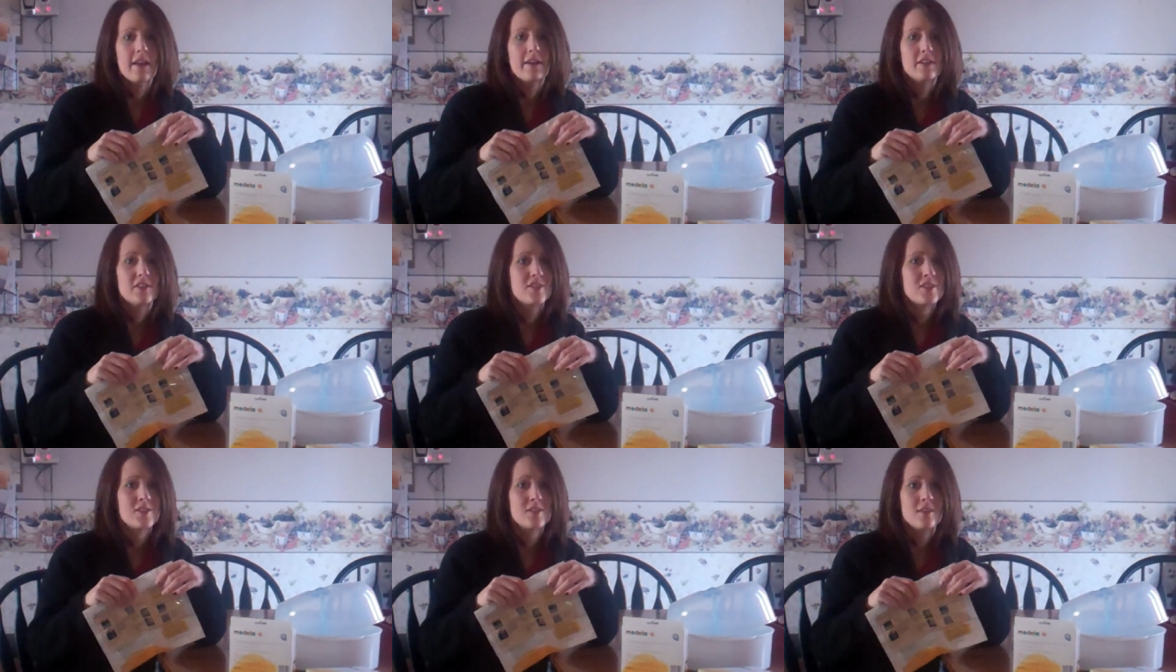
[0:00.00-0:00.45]
and
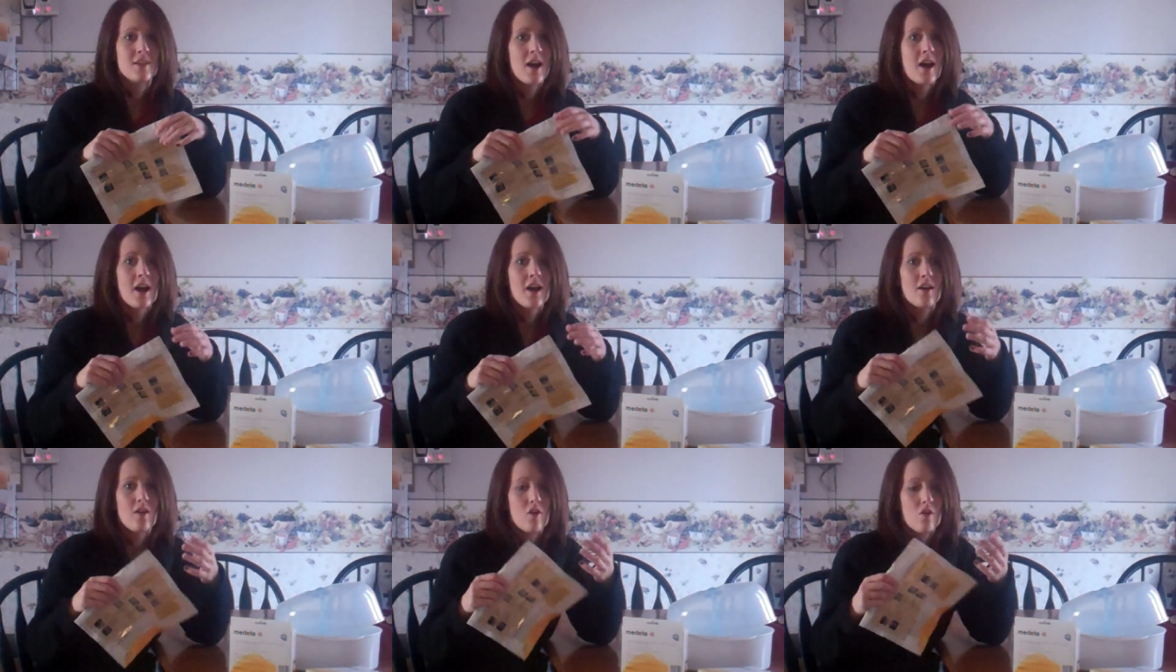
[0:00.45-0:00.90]
it's
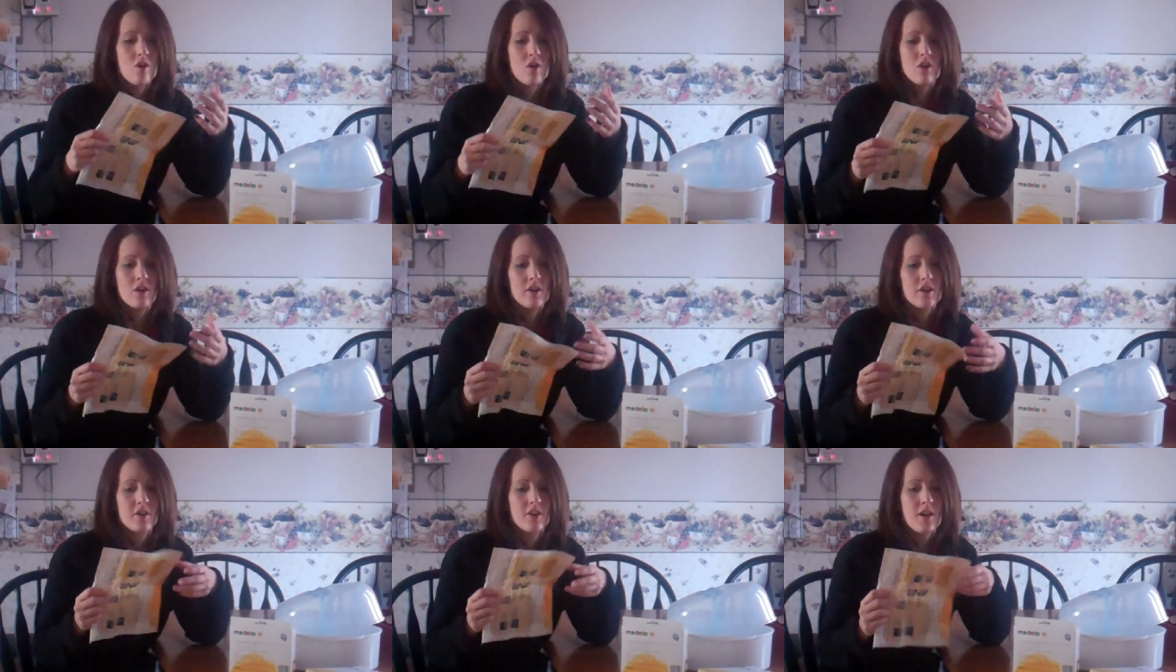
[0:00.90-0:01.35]
not
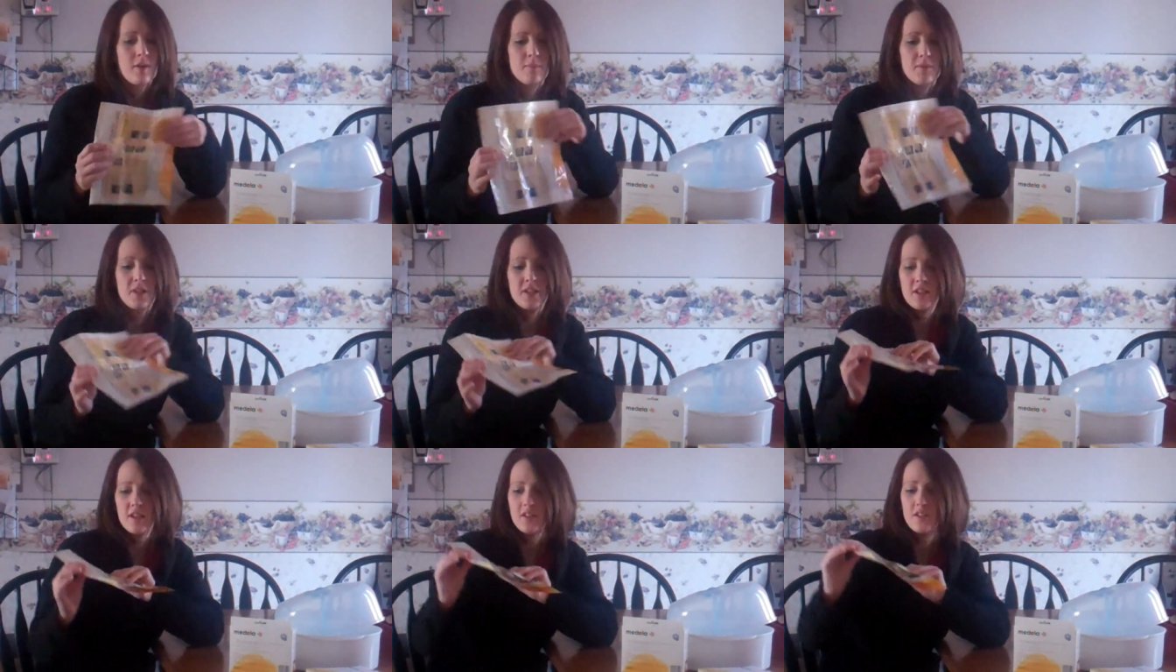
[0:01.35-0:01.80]
hard. I
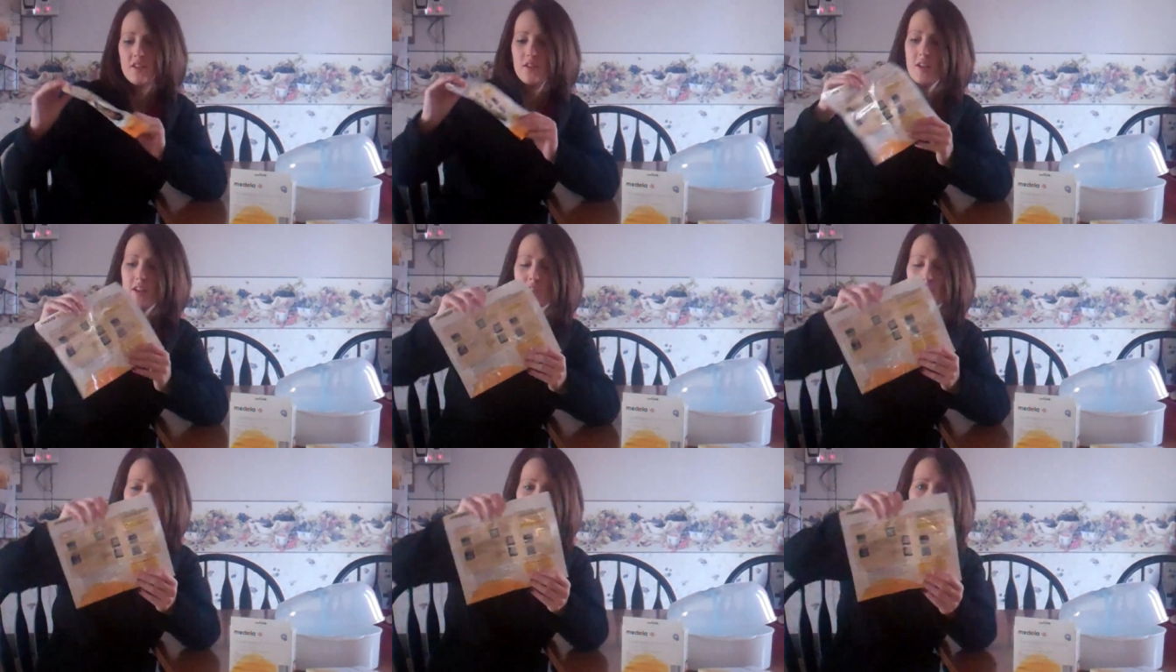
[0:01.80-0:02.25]
mean, it's